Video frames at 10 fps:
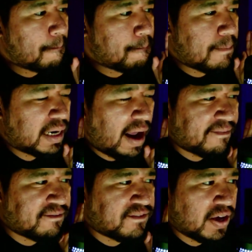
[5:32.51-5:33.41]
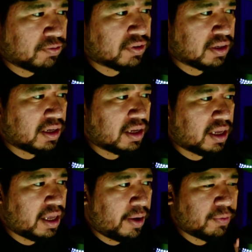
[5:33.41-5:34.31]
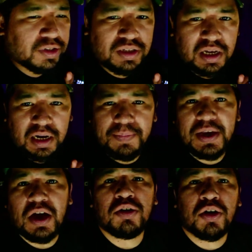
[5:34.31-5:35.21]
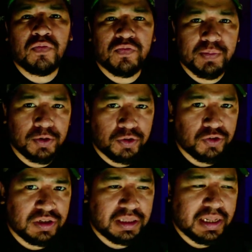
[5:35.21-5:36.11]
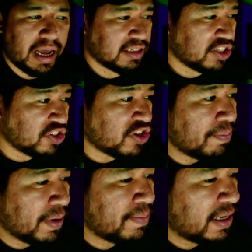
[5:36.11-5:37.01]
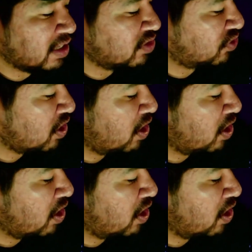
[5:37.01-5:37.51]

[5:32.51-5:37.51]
but I felt it was going to be uncomfortable using that simply because